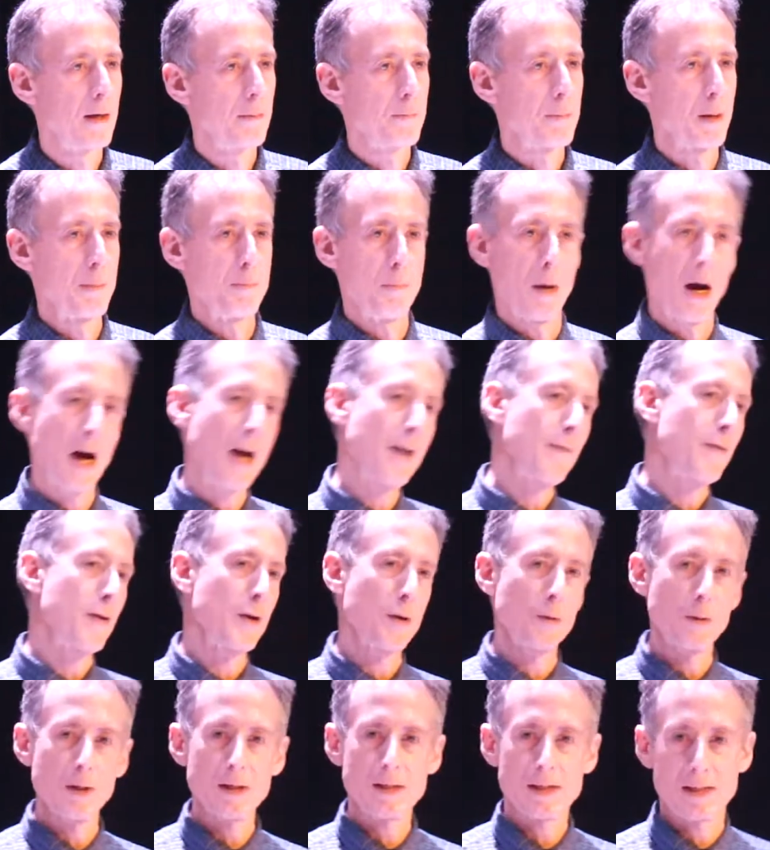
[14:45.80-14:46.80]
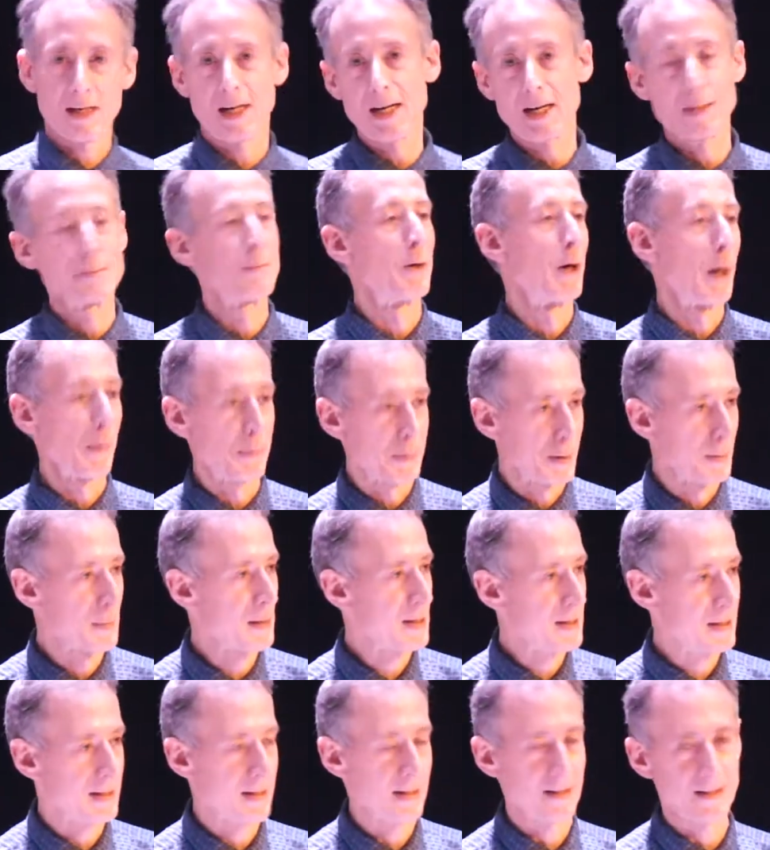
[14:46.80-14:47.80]
But my view is slightly more
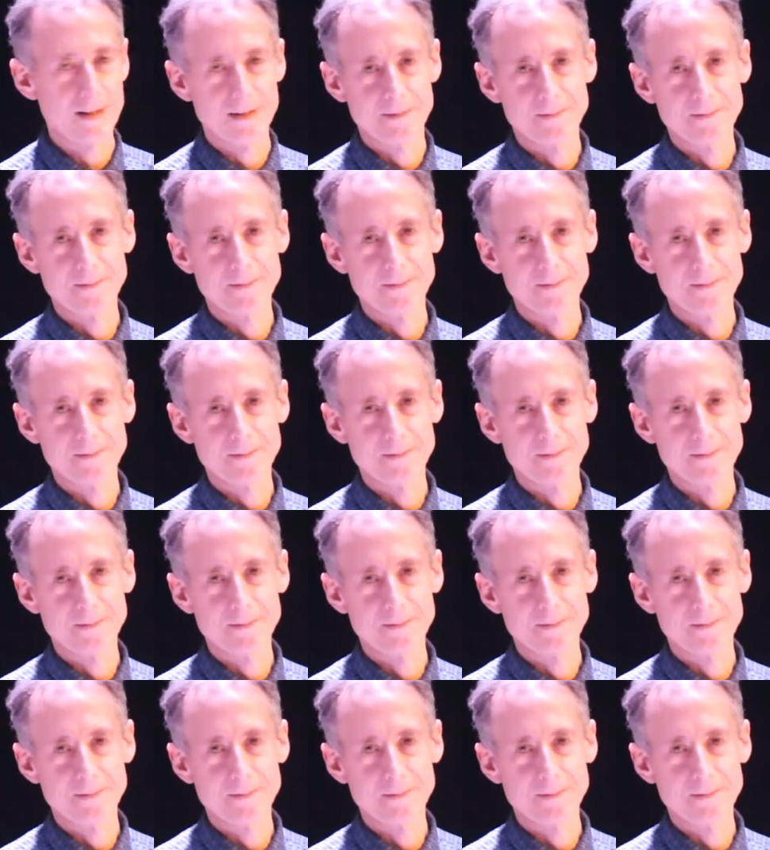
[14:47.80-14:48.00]
optimistic.